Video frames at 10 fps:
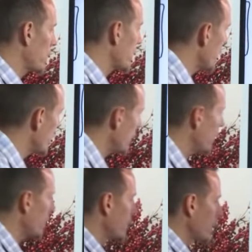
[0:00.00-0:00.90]
And
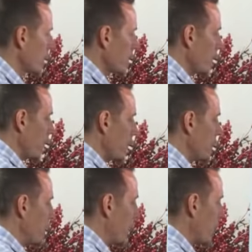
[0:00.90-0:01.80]
so, but it's
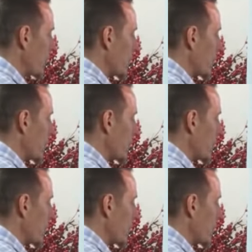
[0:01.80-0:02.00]
important to